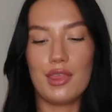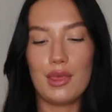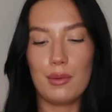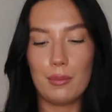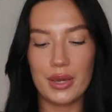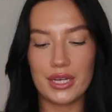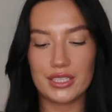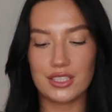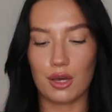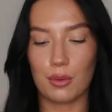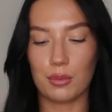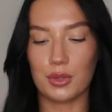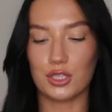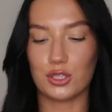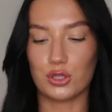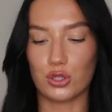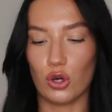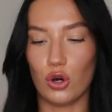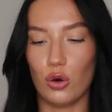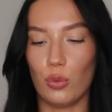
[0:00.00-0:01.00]
I then picked up
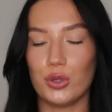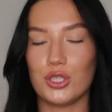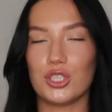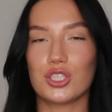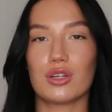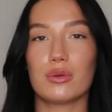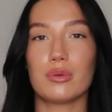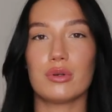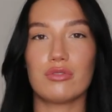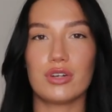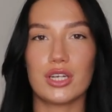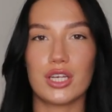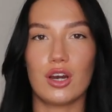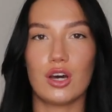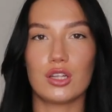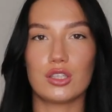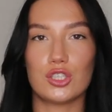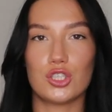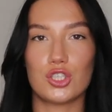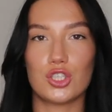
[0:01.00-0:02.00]
this top, which is going to be really
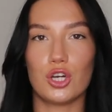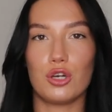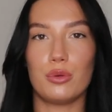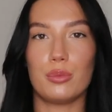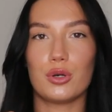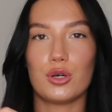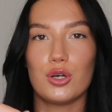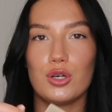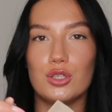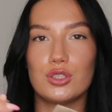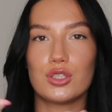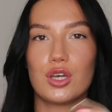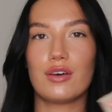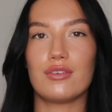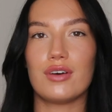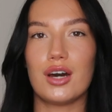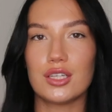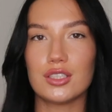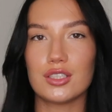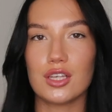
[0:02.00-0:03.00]
hard to show because
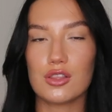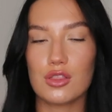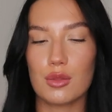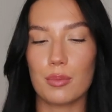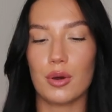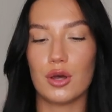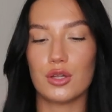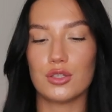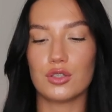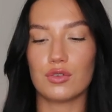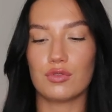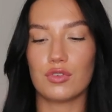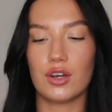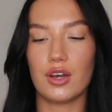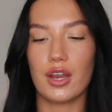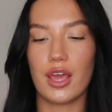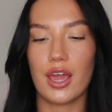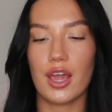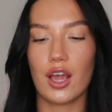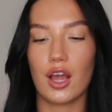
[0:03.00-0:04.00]
I've undone the buttons of the
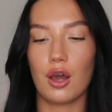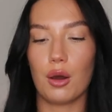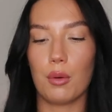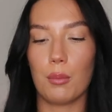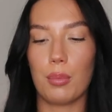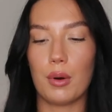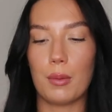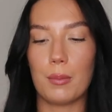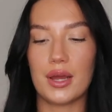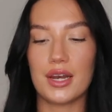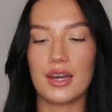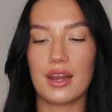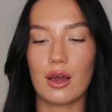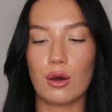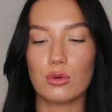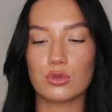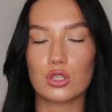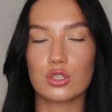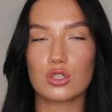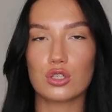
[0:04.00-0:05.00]
neck, but my
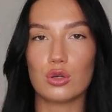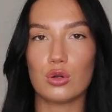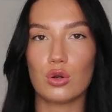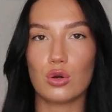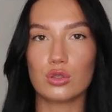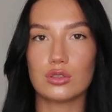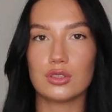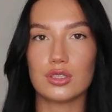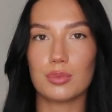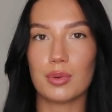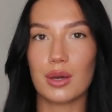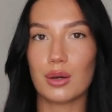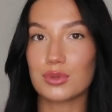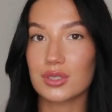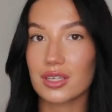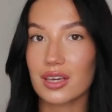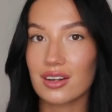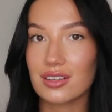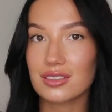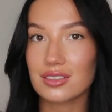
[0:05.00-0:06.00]
nails are too long to be able
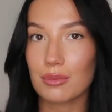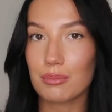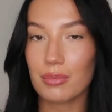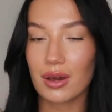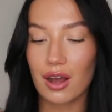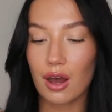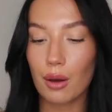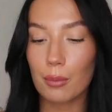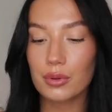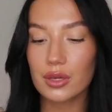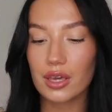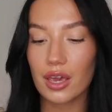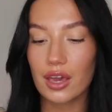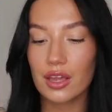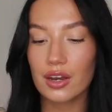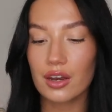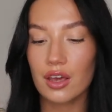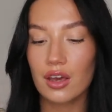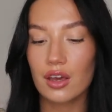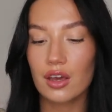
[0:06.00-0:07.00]
to get it done back up
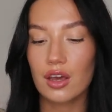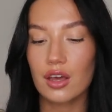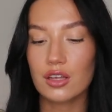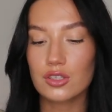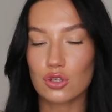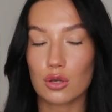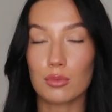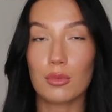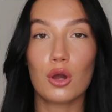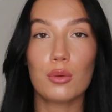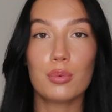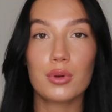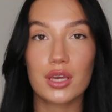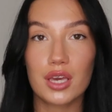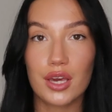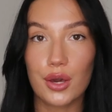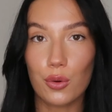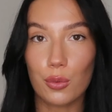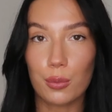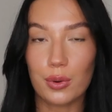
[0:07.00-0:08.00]
again. So I'm hoping
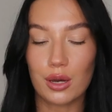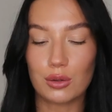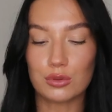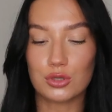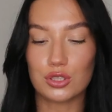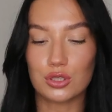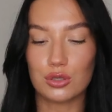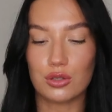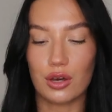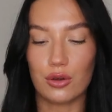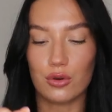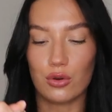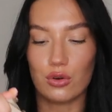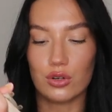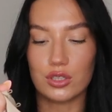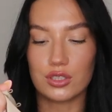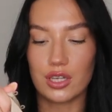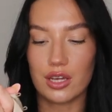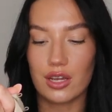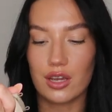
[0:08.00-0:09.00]
Kia will be able to do that on
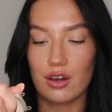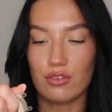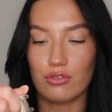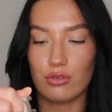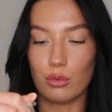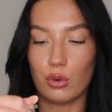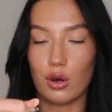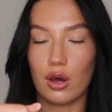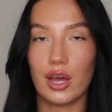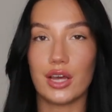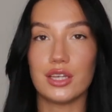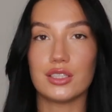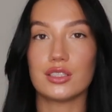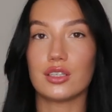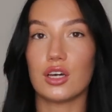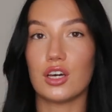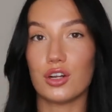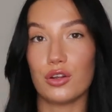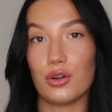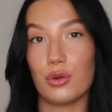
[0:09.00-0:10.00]
holiday,
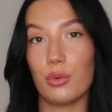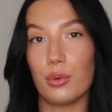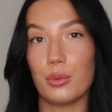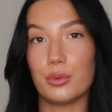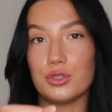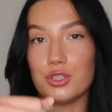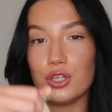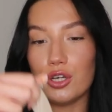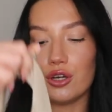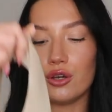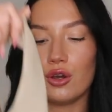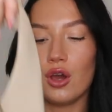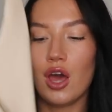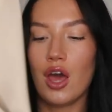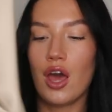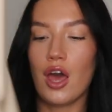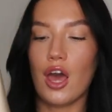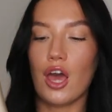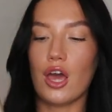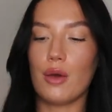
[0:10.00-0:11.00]
otherwise I don't know what we'll do.
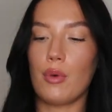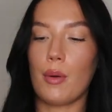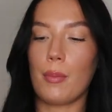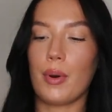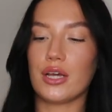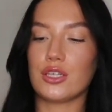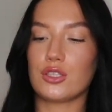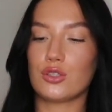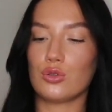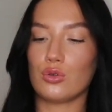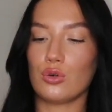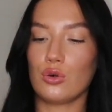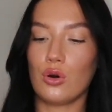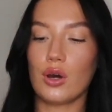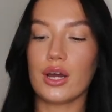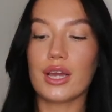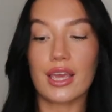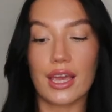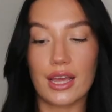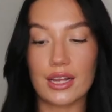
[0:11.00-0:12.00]
Um, but I saw,
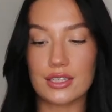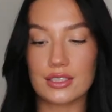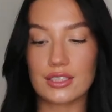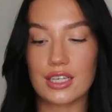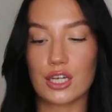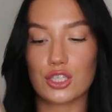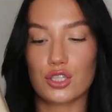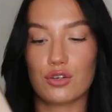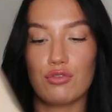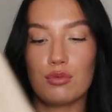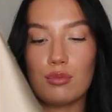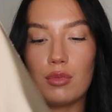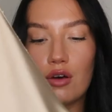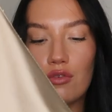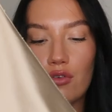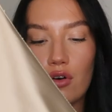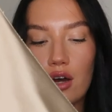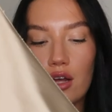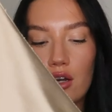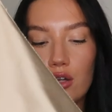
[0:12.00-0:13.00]
again, Tasha from
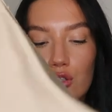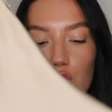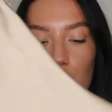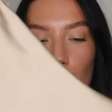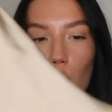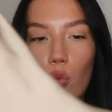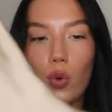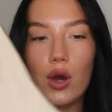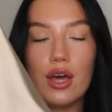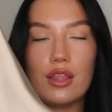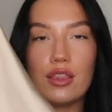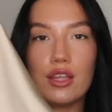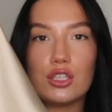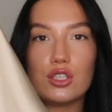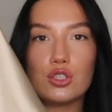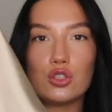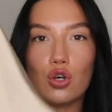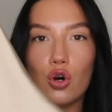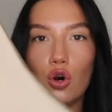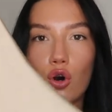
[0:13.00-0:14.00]
Love Island wear
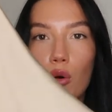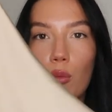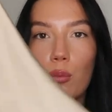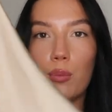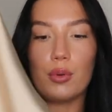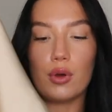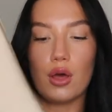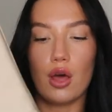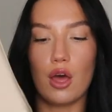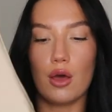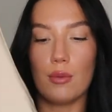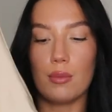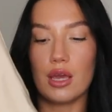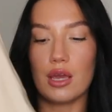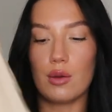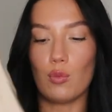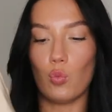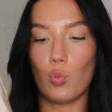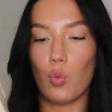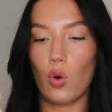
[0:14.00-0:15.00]
this top um,
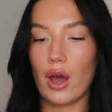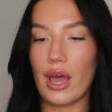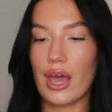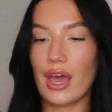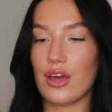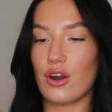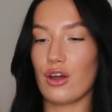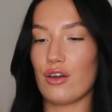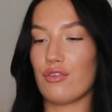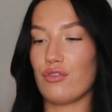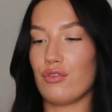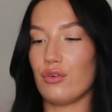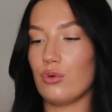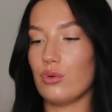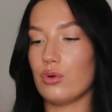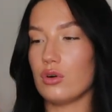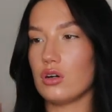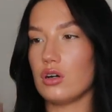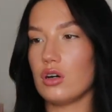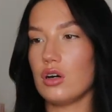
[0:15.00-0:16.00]
in white, and I
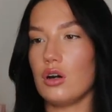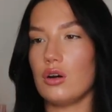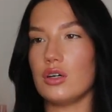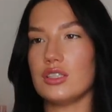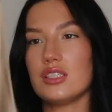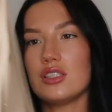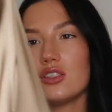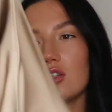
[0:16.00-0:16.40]
thought, oh, it's